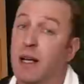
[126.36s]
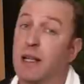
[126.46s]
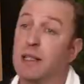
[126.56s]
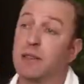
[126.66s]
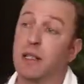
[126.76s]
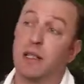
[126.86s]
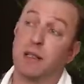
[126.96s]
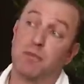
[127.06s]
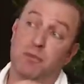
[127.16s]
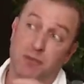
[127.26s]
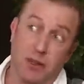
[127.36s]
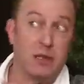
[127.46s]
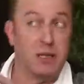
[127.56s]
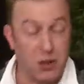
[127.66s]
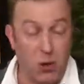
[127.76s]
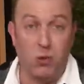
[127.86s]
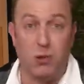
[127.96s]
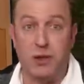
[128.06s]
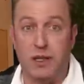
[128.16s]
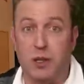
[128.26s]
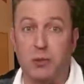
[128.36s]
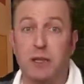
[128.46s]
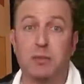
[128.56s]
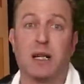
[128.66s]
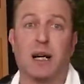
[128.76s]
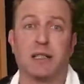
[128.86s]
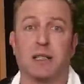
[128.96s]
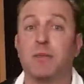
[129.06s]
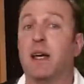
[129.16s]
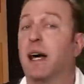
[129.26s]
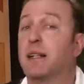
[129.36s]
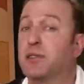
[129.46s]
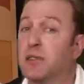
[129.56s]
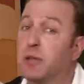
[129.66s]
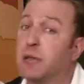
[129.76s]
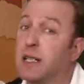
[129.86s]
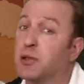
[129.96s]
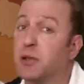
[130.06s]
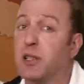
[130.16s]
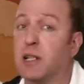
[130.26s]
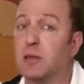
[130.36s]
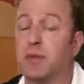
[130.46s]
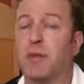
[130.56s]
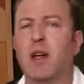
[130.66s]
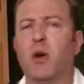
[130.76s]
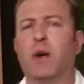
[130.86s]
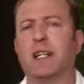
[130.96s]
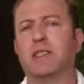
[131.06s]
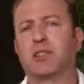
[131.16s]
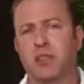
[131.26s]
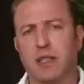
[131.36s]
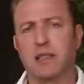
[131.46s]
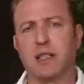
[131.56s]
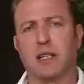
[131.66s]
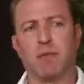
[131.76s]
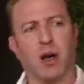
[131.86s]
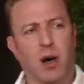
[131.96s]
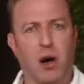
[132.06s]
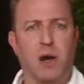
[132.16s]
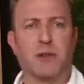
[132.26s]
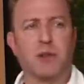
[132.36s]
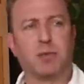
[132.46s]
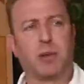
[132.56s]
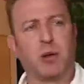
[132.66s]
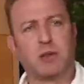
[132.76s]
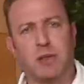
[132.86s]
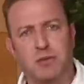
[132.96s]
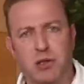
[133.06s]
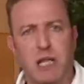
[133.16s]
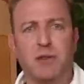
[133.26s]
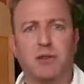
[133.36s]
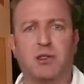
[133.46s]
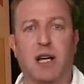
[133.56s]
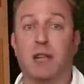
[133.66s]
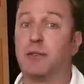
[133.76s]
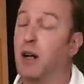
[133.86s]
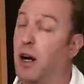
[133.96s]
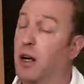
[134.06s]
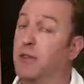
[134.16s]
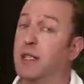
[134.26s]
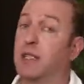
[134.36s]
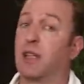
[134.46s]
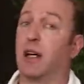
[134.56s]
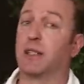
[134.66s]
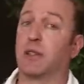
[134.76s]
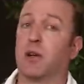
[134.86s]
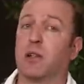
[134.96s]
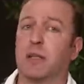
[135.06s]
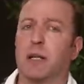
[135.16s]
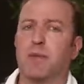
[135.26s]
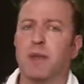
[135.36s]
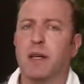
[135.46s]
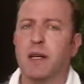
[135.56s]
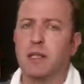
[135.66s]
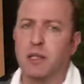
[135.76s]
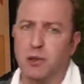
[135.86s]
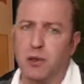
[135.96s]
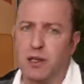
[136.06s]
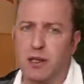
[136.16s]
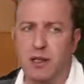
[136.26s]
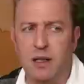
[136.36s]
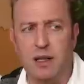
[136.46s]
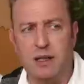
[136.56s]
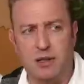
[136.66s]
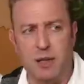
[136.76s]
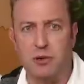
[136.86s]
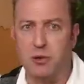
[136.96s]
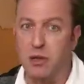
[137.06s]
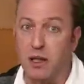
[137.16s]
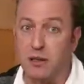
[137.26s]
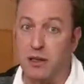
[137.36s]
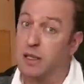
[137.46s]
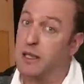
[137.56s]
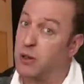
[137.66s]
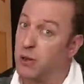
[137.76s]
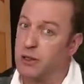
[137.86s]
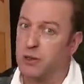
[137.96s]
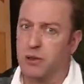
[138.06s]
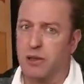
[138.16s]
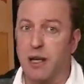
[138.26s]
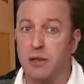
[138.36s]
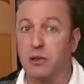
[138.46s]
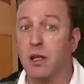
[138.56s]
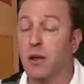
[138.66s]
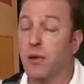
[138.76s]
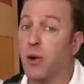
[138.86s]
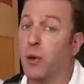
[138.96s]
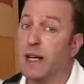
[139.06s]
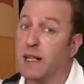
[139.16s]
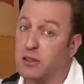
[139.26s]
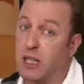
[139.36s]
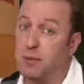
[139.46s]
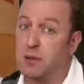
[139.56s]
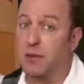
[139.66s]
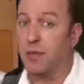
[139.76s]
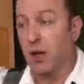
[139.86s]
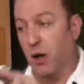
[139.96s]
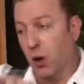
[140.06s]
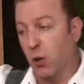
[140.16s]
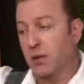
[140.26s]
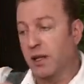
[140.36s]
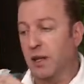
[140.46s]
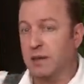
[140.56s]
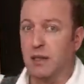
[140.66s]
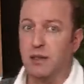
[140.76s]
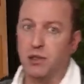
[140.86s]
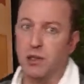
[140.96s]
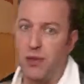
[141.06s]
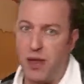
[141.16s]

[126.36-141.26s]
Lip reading: has a fairly noteworthy career behind him and is nearing his retirement, when he suddenly offered the post of Chief of Staff of the Italian Army. Cadorna accepts reluctantly, according to his letters, though he accepted only on condition